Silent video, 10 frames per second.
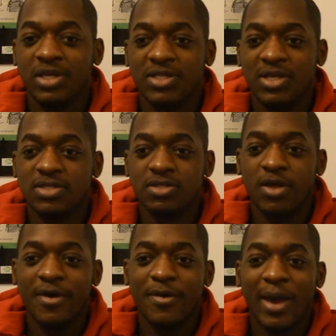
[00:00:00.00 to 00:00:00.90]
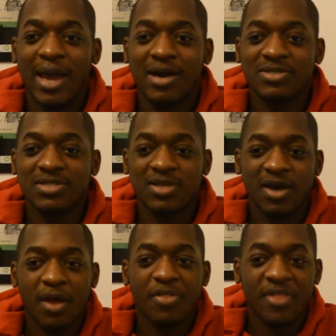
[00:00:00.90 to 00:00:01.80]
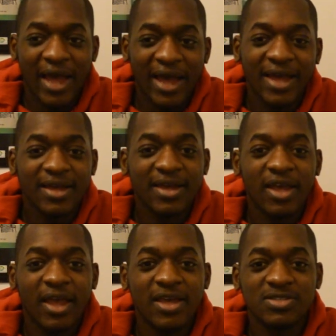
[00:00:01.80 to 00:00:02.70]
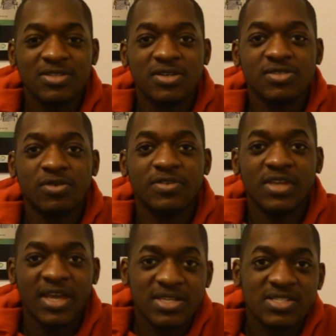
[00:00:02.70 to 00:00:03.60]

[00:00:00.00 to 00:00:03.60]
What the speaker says: but he doesn't know how to turn that into a sort of